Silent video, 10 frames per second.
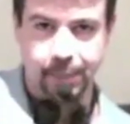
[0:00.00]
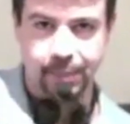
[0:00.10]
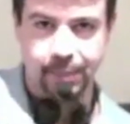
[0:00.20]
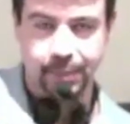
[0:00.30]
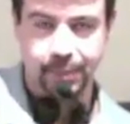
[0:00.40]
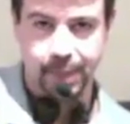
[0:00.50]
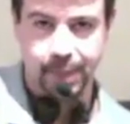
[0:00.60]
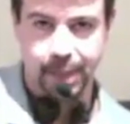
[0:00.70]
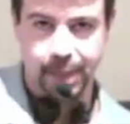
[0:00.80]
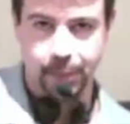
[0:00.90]
uh,
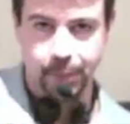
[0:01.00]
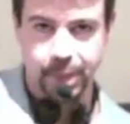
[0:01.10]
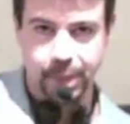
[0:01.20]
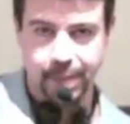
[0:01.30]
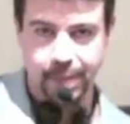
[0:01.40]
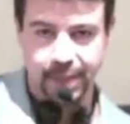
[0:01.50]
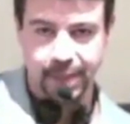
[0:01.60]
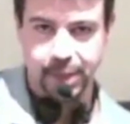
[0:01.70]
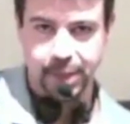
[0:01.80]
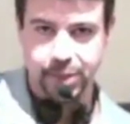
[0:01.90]
bootcamp, the Get You in
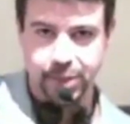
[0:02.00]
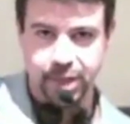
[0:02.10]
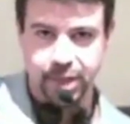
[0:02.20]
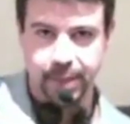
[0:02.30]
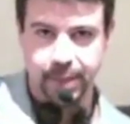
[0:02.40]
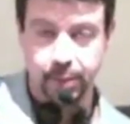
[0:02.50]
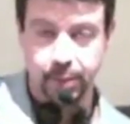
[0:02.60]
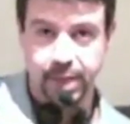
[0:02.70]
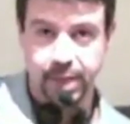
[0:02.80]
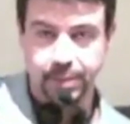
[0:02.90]
Shape uh, bootcamps.